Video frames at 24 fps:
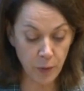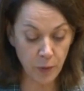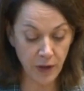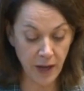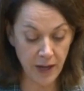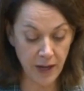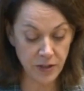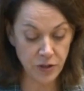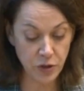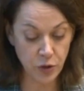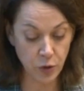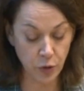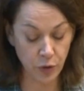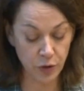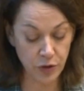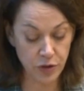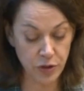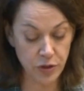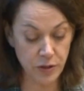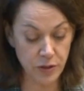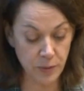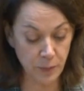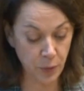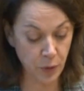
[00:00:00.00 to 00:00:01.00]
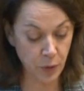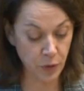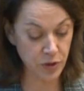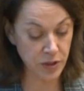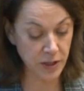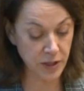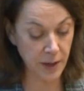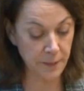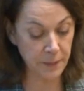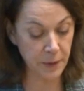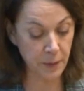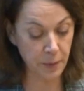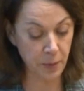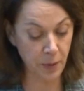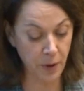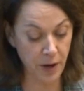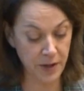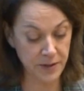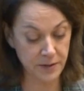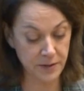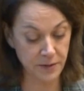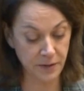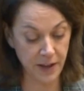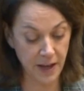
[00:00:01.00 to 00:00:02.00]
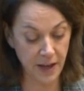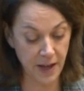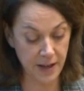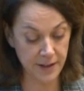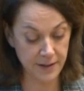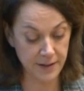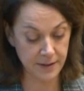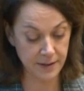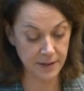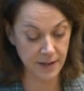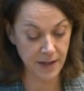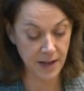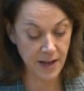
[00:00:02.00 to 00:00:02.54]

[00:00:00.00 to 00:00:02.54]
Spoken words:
gas shortages and pushing up the price of gas,